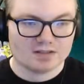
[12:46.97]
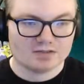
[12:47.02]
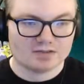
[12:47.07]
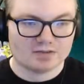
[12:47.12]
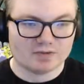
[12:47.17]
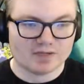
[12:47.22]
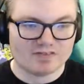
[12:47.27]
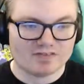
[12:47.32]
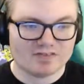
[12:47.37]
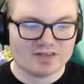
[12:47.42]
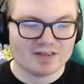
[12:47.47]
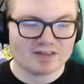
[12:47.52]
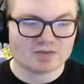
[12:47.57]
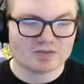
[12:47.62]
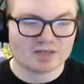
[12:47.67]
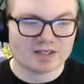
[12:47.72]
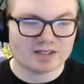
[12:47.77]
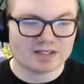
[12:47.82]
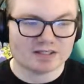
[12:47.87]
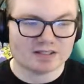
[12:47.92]
So we have this
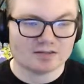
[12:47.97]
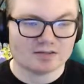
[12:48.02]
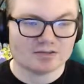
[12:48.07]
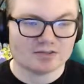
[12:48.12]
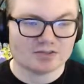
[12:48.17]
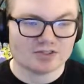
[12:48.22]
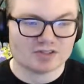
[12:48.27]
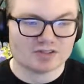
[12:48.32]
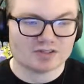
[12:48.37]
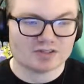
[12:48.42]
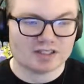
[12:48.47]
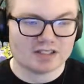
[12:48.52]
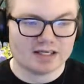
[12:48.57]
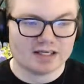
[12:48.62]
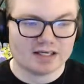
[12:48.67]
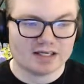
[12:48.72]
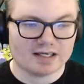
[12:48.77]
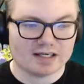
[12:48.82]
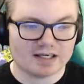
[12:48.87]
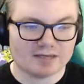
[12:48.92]
right here, which is
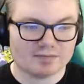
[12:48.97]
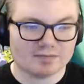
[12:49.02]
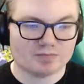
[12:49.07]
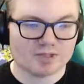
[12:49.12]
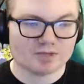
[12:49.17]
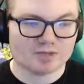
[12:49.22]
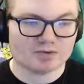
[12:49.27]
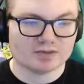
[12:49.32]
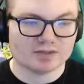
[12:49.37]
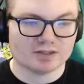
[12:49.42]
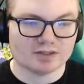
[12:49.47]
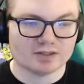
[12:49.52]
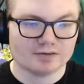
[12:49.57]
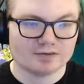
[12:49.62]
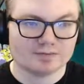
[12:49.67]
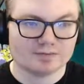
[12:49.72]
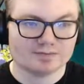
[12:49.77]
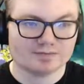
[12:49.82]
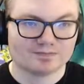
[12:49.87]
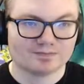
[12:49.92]
a build
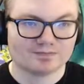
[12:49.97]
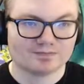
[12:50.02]
node.